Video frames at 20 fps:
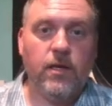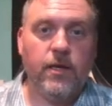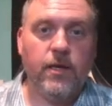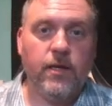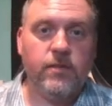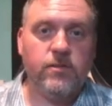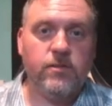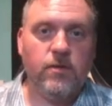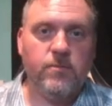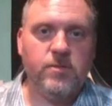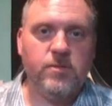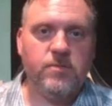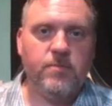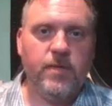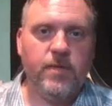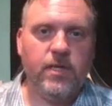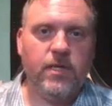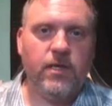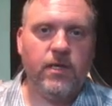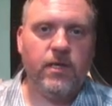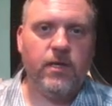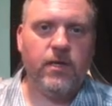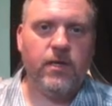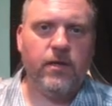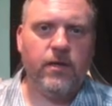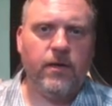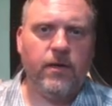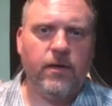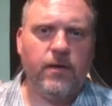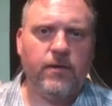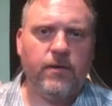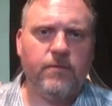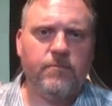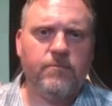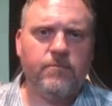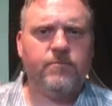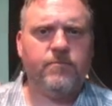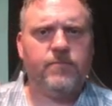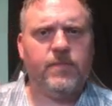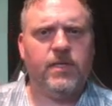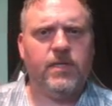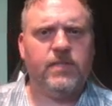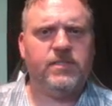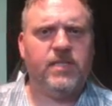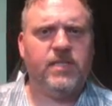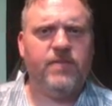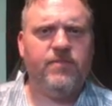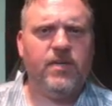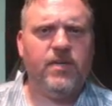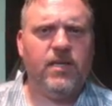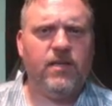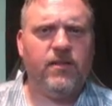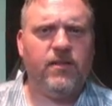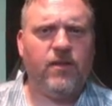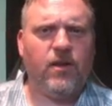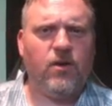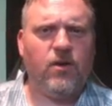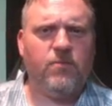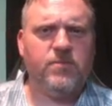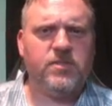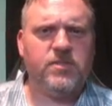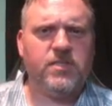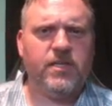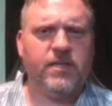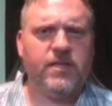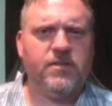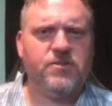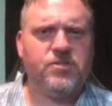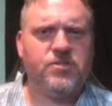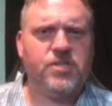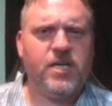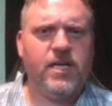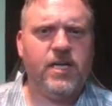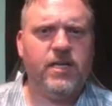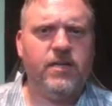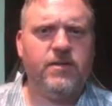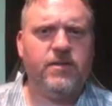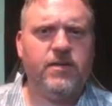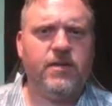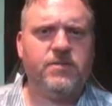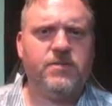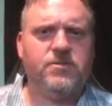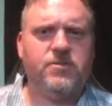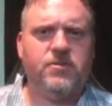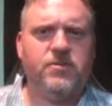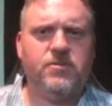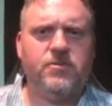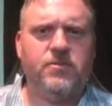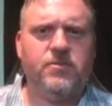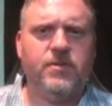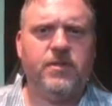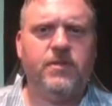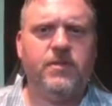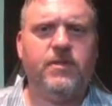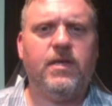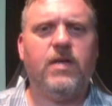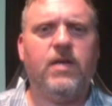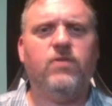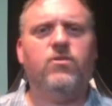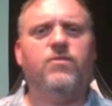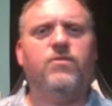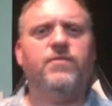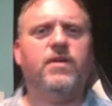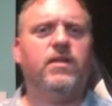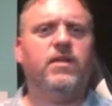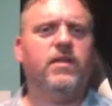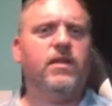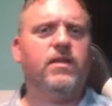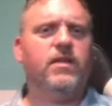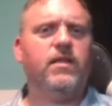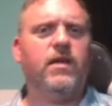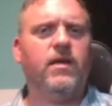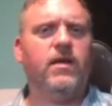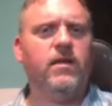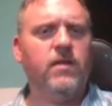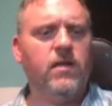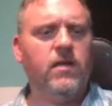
it's almost making it, it's giving it like almost like a shiny texture to it. I don't know if I like that.